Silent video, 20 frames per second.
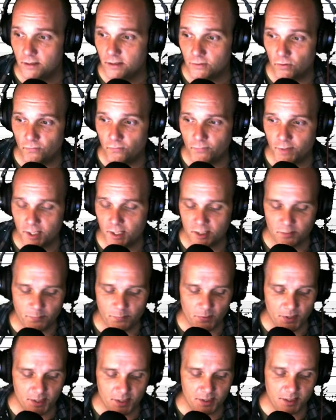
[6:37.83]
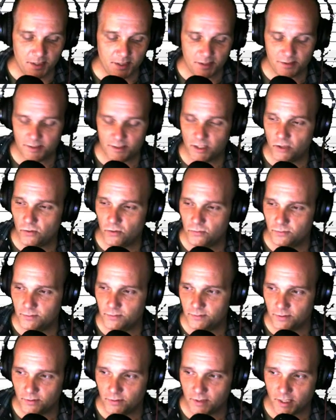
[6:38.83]
Don't forget to put it in a zone,
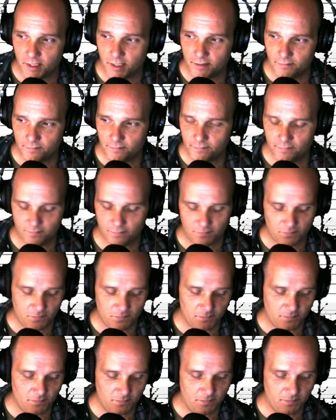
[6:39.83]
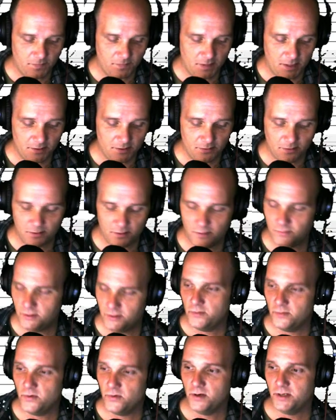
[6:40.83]
okay? That's on the
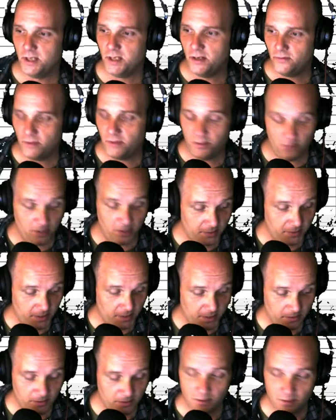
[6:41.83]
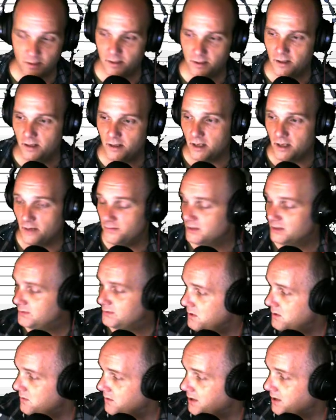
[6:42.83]
DMR gateway right there. I must be
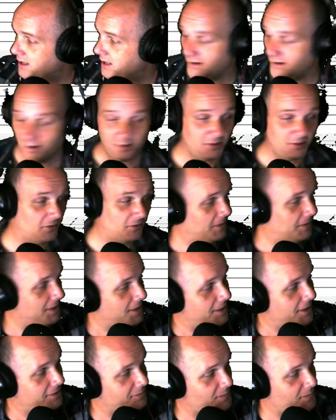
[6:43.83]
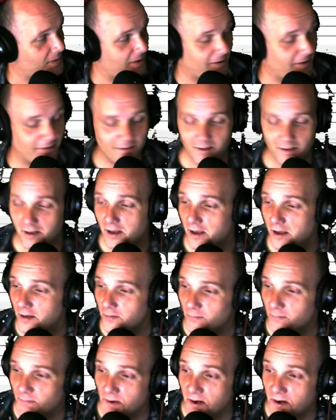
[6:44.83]
working on a different hotspot.
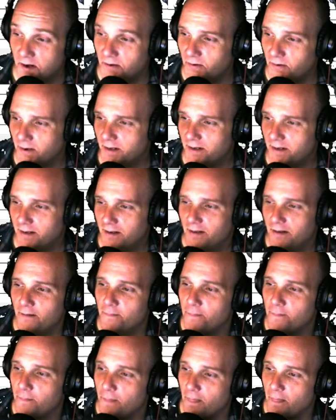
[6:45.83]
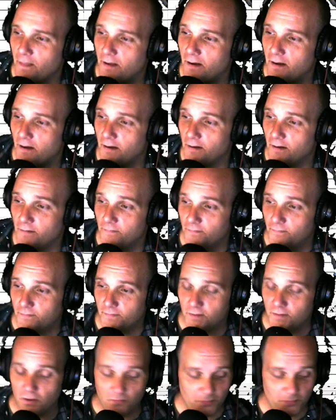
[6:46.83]
But anyway,
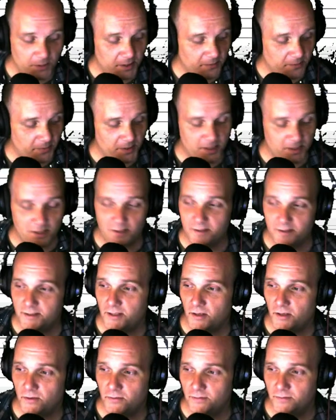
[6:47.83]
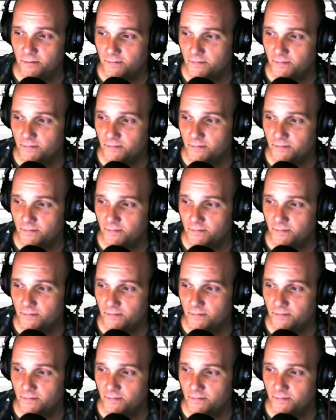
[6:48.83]
don't forget to put it in a zone.